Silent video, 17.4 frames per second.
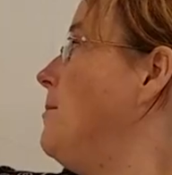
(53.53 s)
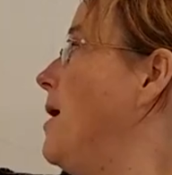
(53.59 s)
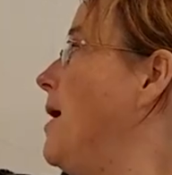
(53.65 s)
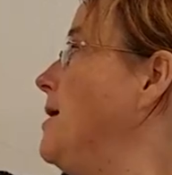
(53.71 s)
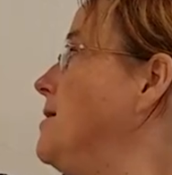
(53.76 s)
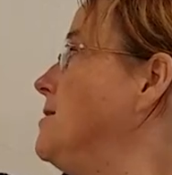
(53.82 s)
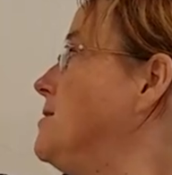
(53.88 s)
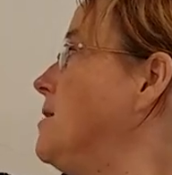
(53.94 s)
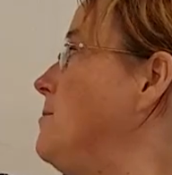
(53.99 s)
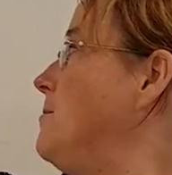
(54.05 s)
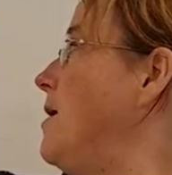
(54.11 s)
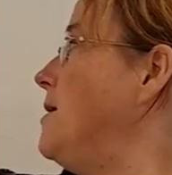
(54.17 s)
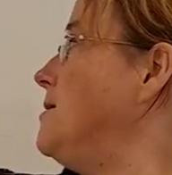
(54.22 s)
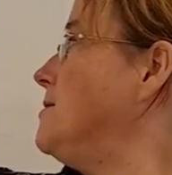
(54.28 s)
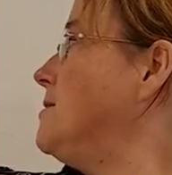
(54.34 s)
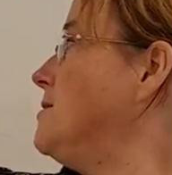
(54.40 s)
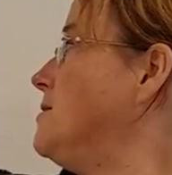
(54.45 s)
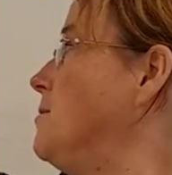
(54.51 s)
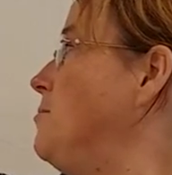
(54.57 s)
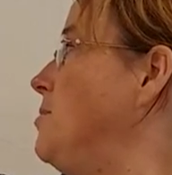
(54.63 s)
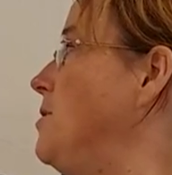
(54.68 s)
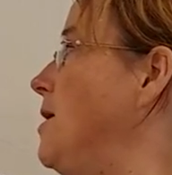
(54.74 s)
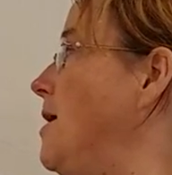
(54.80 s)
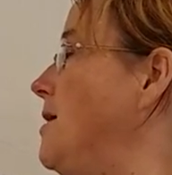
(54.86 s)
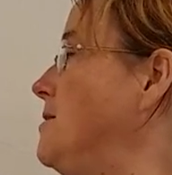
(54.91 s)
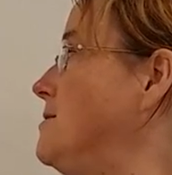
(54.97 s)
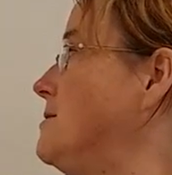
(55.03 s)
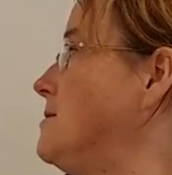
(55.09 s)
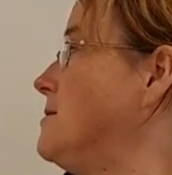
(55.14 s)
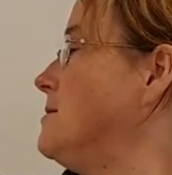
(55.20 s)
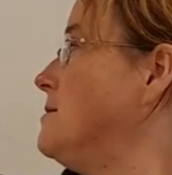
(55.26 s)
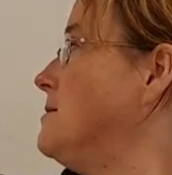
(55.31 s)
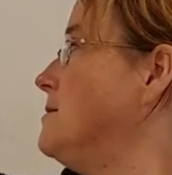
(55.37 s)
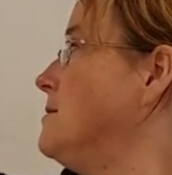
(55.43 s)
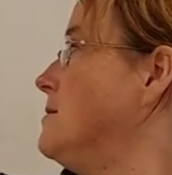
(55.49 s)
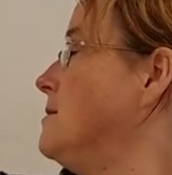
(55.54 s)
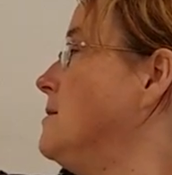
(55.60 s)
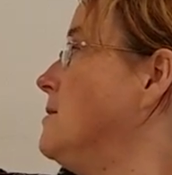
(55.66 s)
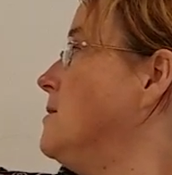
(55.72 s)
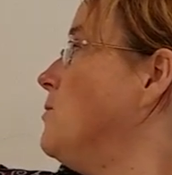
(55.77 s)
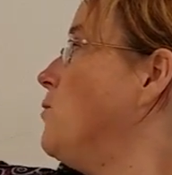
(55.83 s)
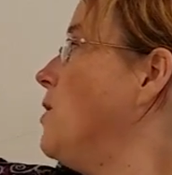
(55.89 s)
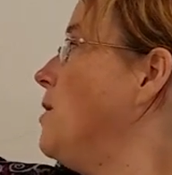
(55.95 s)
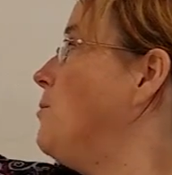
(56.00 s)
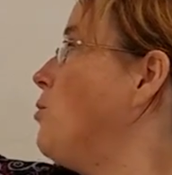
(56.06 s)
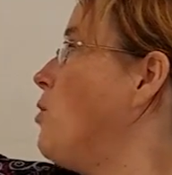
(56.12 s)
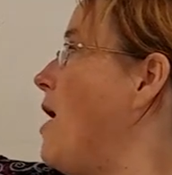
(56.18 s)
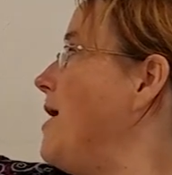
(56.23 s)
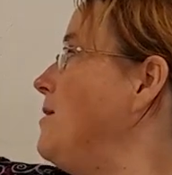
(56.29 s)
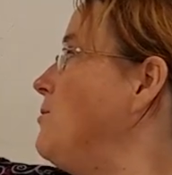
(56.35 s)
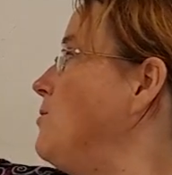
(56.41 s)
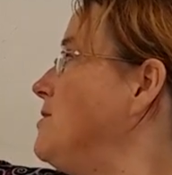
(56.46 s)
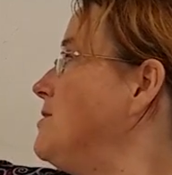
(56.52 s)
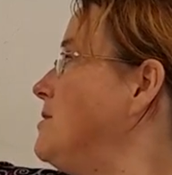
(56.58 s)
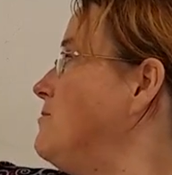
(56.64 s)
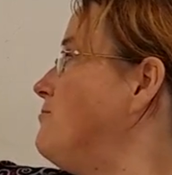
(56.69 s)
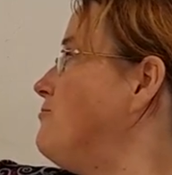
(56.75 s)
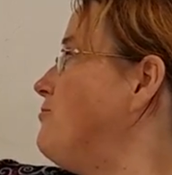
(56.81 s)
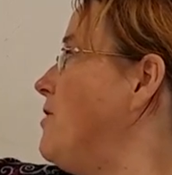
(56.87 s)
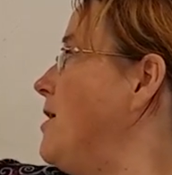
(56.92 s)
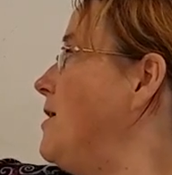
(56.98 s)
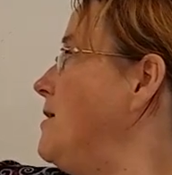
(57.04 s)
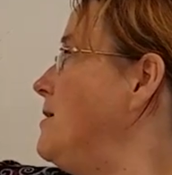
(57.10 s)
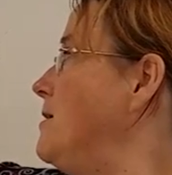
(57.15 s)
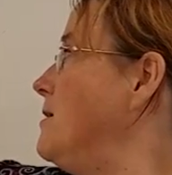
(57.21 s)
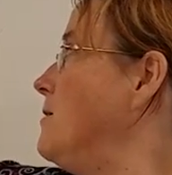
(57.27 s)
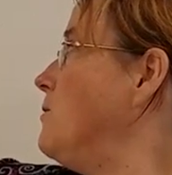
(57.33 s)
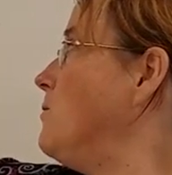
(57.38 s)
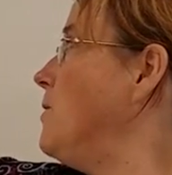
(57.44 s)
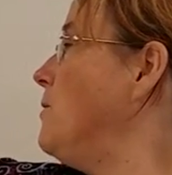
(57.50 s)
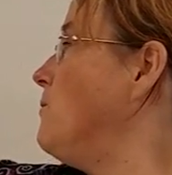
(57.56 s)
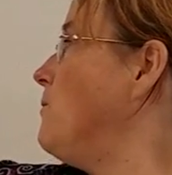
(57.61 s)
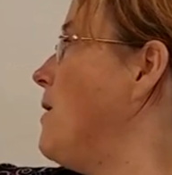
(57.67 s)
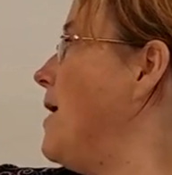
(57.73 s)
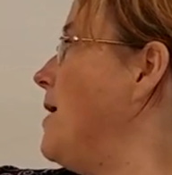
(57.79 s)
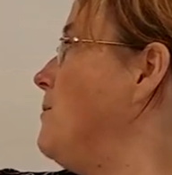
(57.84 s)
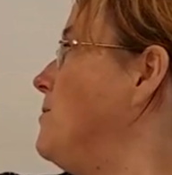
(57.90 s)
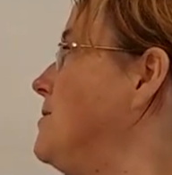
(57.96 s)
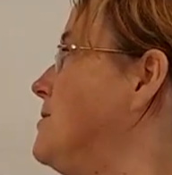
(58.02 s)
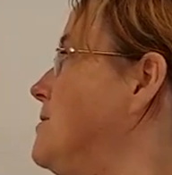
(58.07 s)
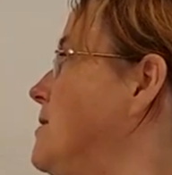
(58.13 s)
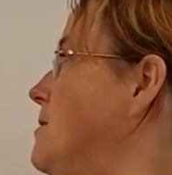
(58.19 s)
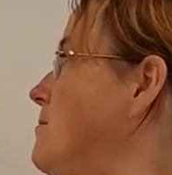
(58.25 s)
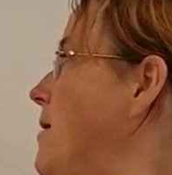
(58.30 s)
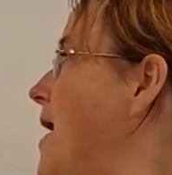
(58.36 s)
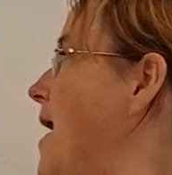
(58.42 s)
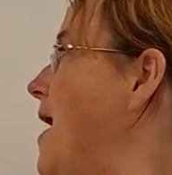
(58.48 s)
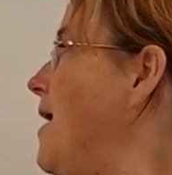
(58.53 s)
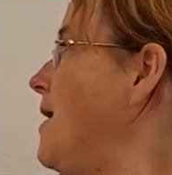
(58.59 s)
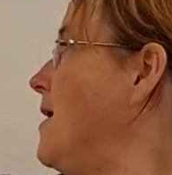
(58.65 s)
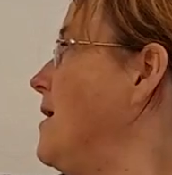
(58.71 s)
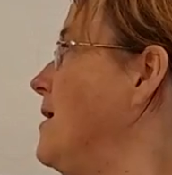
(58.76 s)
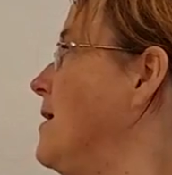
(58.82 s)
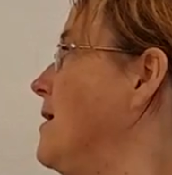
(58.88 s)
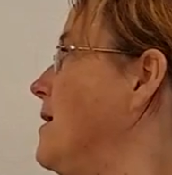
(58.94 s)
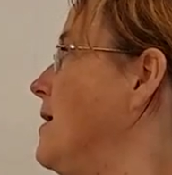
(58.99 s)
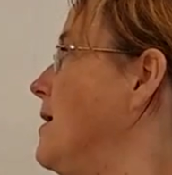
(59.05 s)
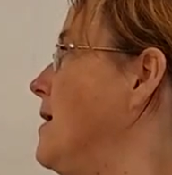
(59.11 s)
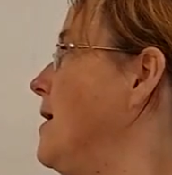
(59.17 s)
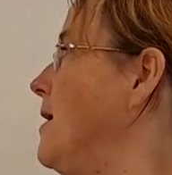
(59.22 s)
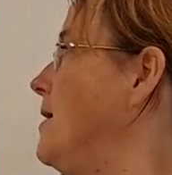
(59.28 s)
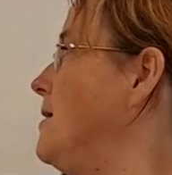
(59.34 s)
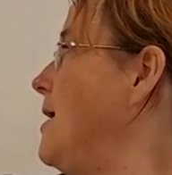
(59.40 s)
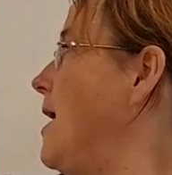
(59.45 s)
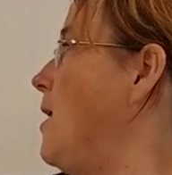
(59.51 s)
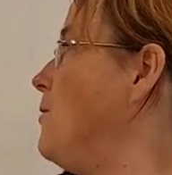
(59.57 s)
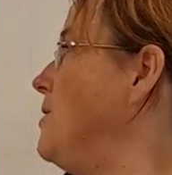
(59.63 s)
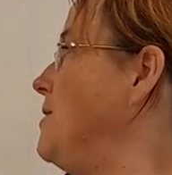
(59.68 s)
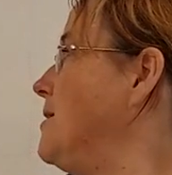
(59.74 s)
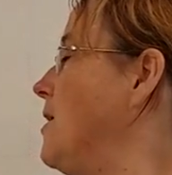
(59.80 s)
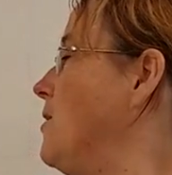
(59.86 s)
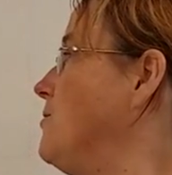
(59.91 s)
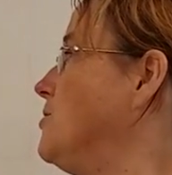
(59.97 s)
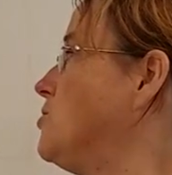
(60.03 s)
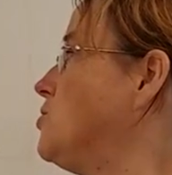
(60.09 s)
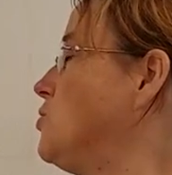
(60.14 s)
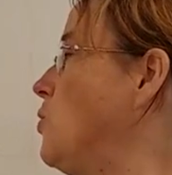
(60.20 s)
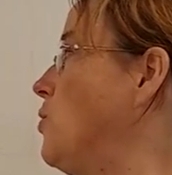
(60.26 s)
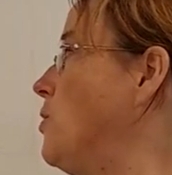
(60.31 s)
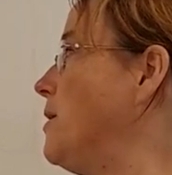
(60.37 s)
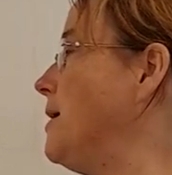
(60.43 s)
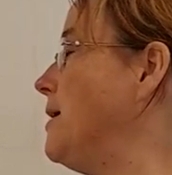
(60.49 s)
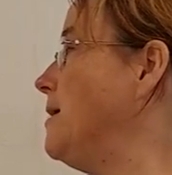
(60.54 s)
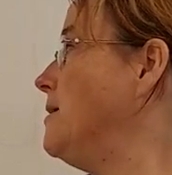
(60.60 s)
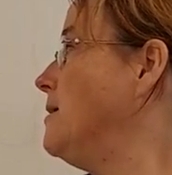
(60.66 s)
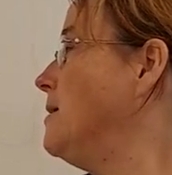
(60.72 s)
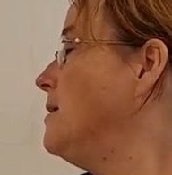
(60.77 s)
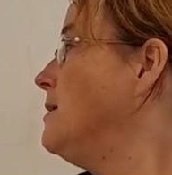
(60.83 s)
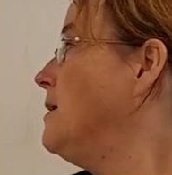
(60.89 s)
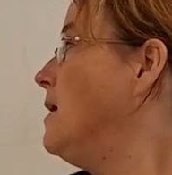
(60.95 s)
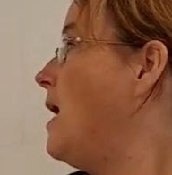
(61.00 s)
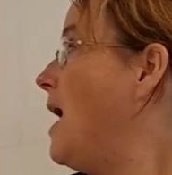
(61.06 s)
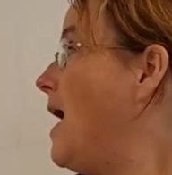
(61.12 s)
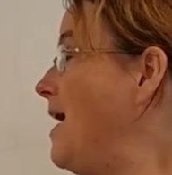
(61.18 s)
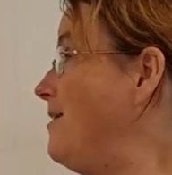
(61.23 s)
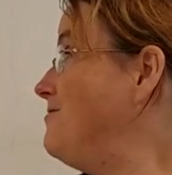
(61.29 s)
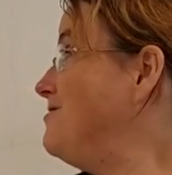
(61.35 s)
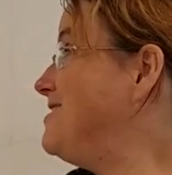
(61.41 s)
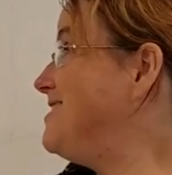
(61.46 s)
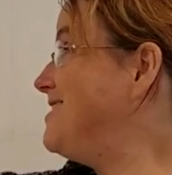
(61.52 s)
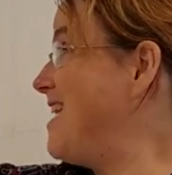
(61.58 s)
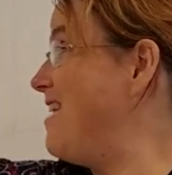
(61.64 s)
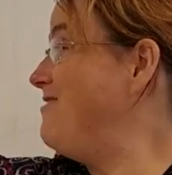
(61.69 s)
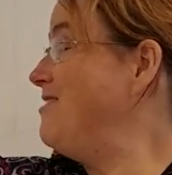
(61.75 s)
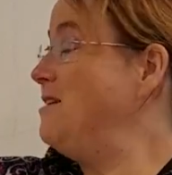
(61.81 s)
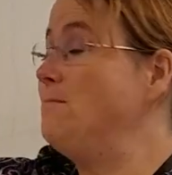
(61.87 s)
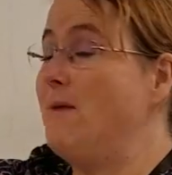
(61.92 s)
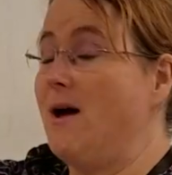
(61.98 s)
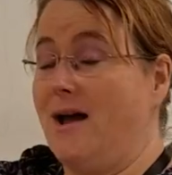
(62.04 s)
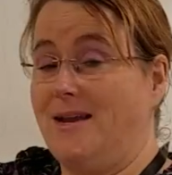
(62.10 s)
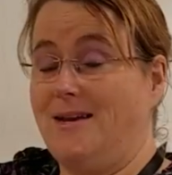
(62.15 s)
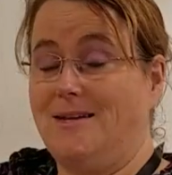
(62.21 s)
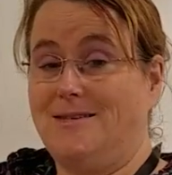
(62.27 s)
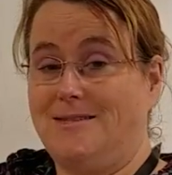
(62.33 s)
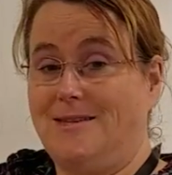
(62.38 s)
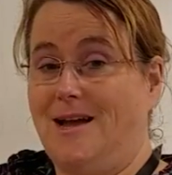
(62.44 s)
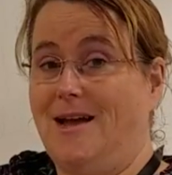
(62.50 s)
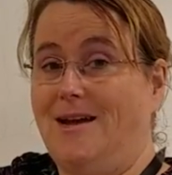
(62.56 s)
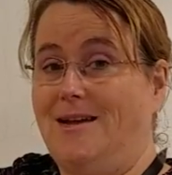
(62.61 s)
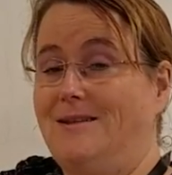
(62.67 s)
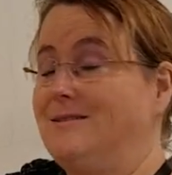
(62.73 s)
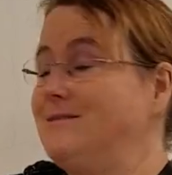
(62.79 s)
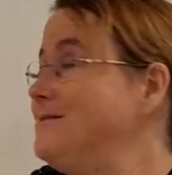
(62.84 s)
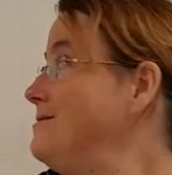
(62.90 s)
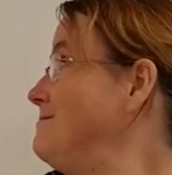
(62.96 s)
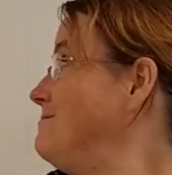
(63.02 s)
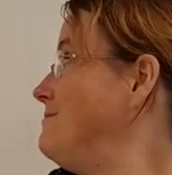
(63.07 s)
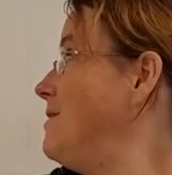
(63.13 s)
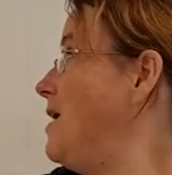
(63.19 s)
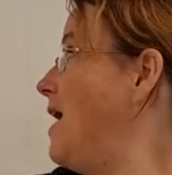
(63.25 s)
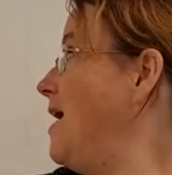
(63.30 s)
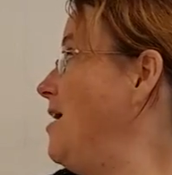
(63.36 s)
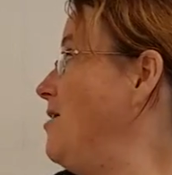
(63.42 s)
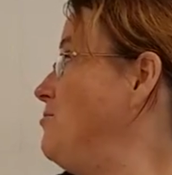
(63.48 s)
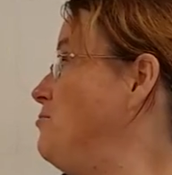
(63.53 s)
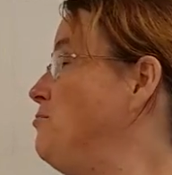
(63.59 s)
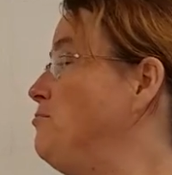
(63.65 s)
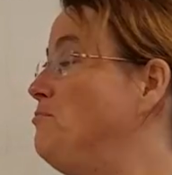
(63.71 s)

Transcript: minus and a minus is a plus. We write what's in front, we write what's in back, and now we tell the story. I have 7 minus signs, I have